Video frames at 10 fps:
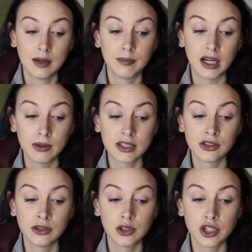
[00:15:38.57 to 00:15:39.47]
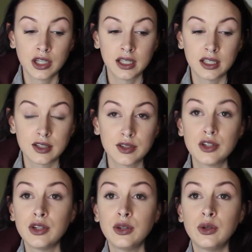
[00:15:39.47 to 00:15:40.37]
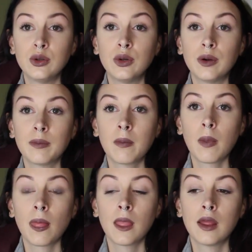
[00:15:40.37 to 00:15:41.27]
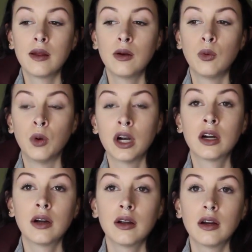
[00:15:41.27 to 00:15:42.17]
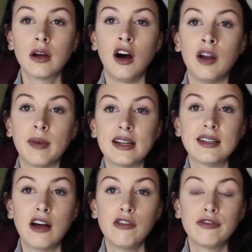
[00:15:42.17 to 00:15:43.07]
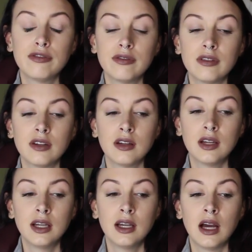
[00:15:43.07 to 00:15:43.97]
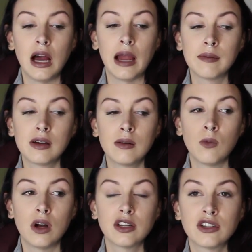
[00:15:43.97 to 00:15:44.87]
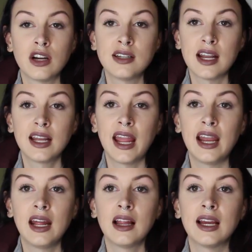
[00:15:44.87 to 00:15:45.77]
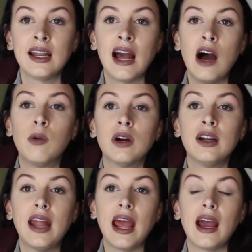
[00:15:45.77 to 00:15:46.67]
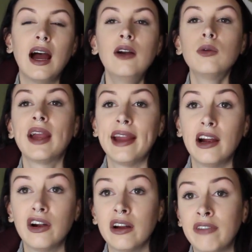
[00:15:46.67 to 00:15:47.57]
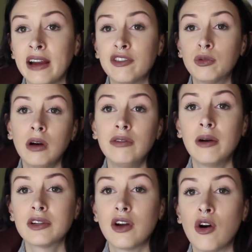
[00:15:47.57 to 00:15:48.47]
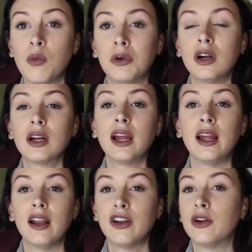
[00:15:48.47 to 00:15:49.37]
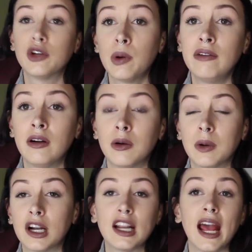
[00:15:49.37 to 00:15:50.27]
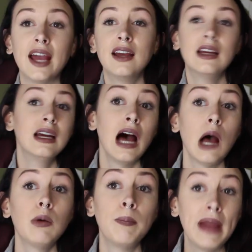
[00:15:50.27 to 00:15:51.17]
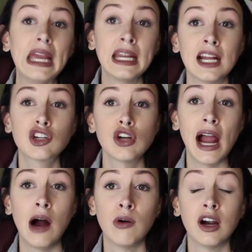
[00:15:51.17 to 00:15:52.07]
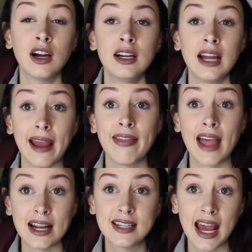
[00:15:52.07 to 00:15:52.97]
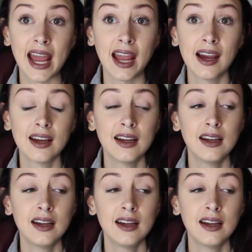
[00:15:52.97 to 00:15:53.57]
My resolution is to work on myself. I want to start dedicating like an hour a day. I don't care if I have 12 hours of homework and, you know, a 12-hour work day. I will make an extra hour in that day